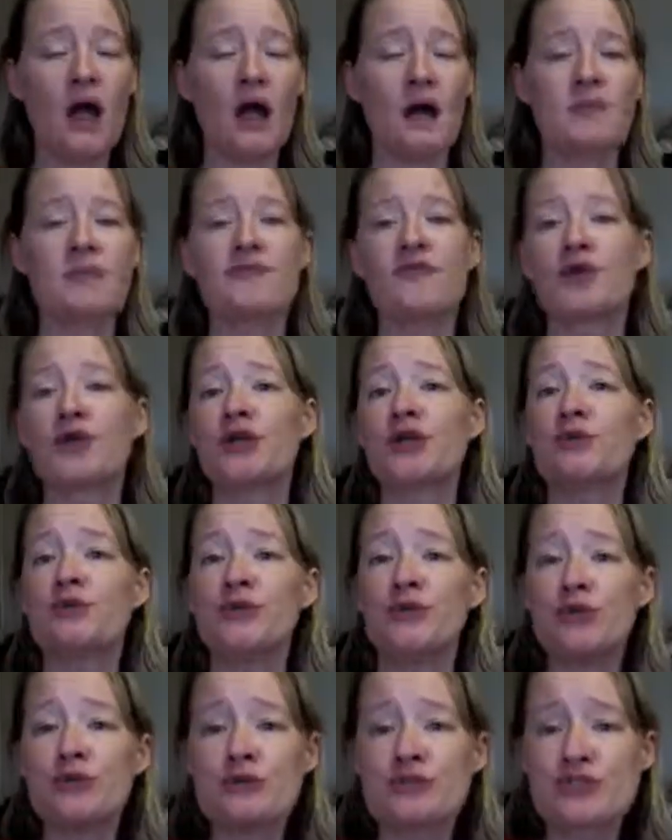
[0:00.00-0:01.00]
Before you
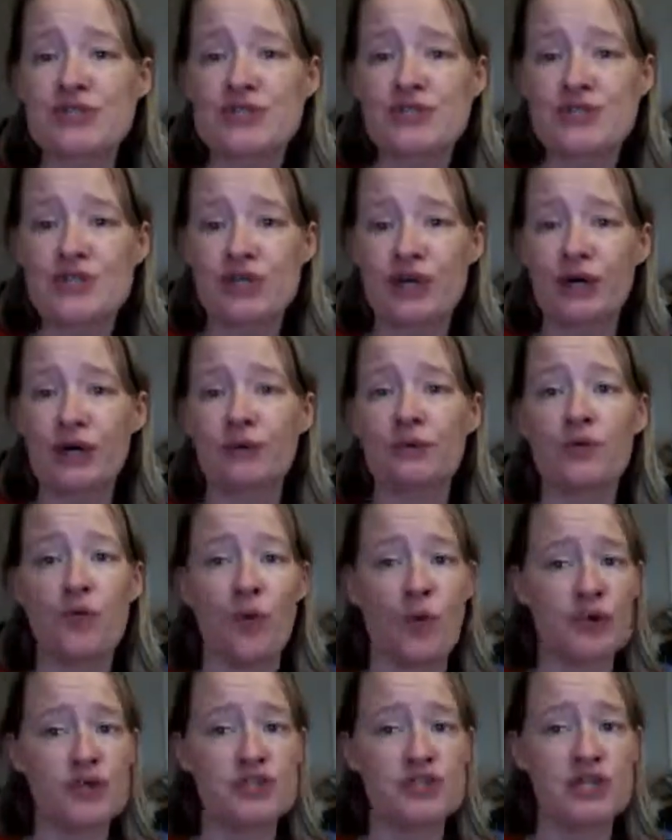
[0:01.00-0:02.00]
use a stone
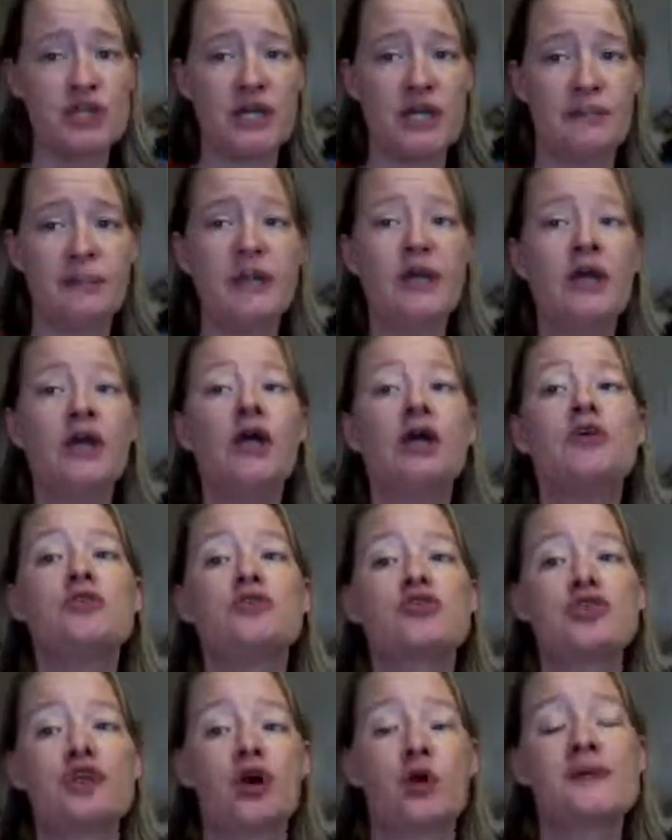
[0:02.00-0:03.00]
or a gem, you
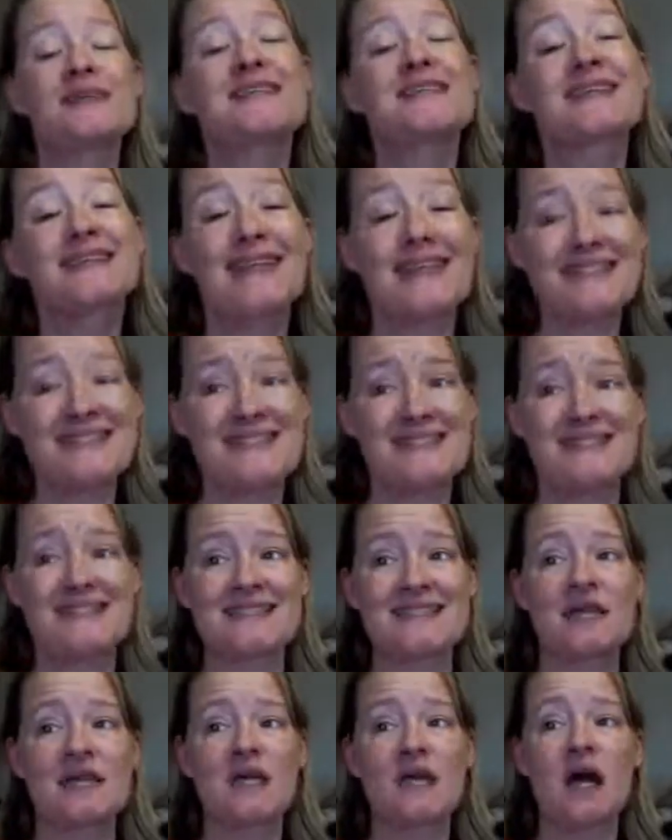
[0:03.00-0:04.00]
should always cleanse
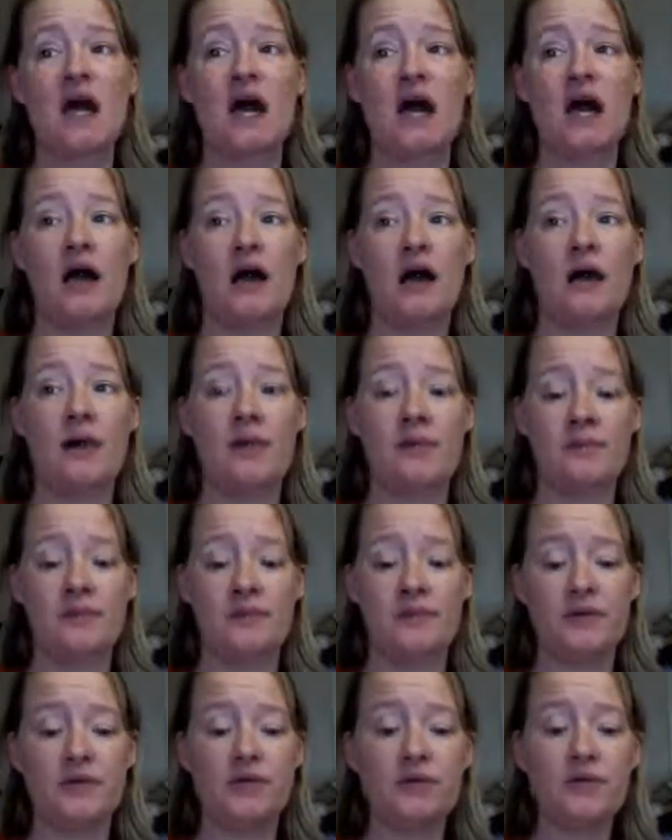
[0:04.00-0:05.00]
it.
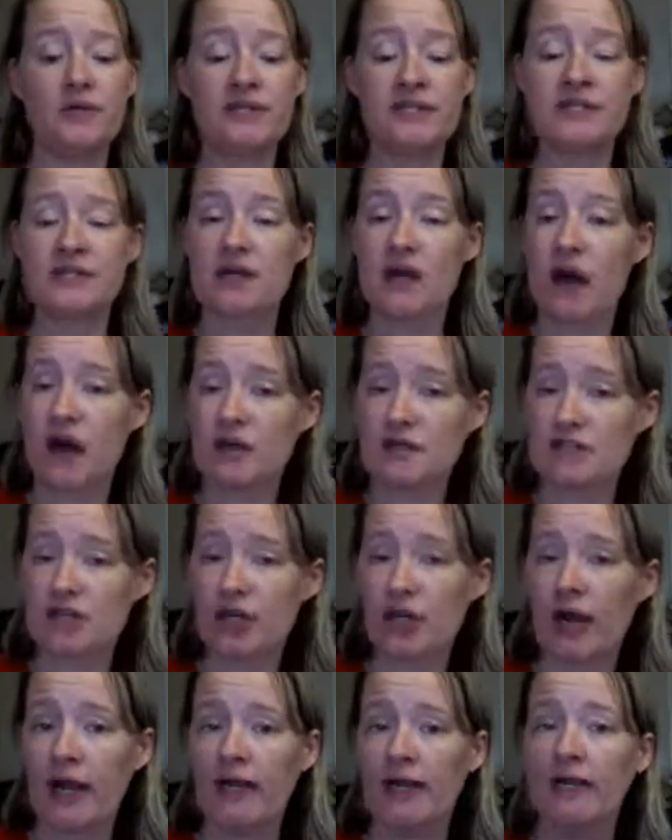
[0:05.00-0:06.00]
You will need to
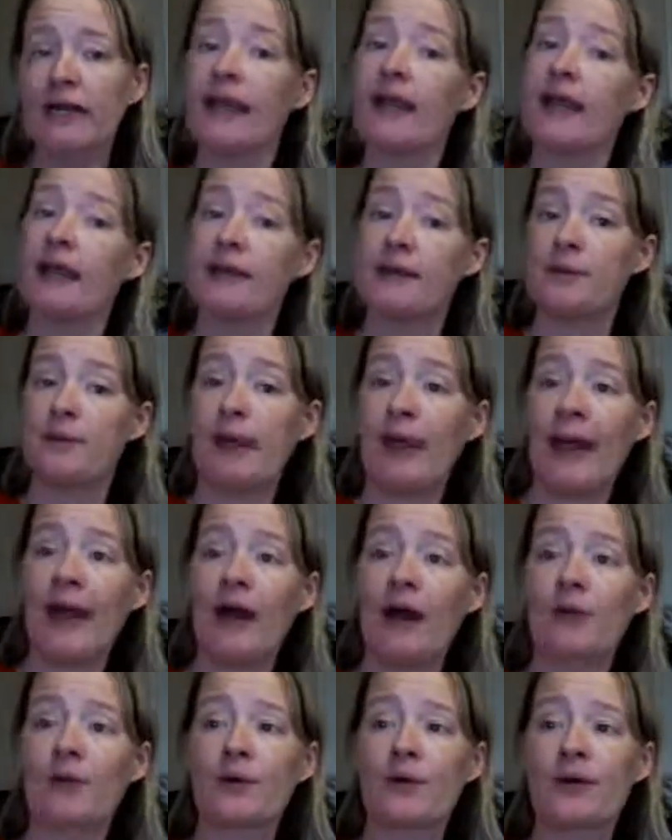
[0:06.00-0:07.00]
consecrate it and
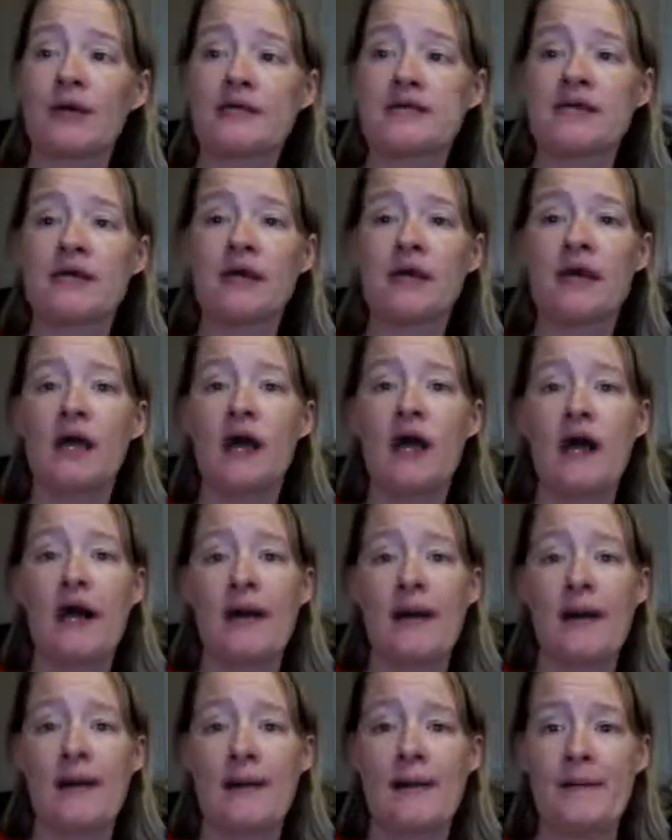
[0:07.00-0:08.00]
empower it.
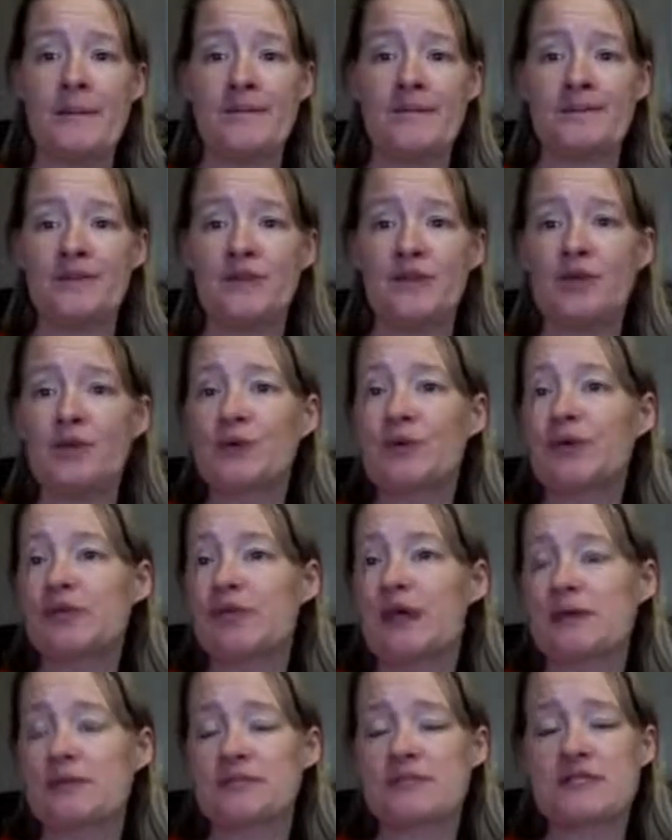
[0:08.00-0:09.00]
You can
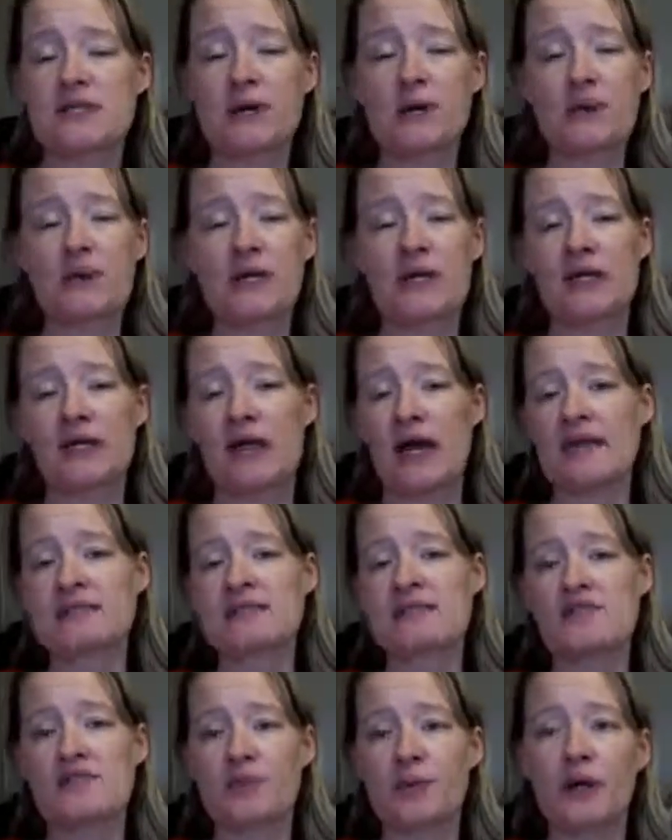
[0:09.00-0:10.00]
let them soak in a glass
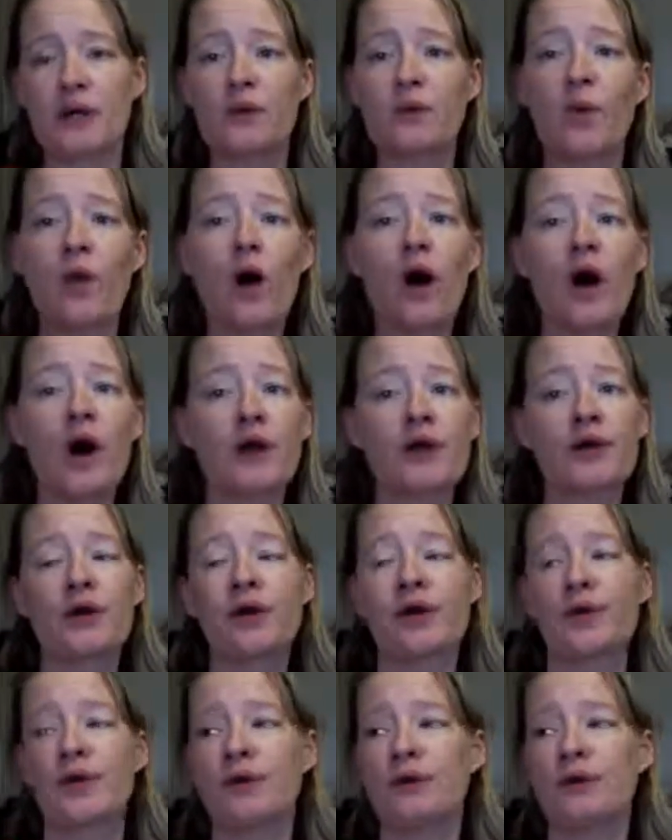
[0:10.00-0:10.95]
of spring water.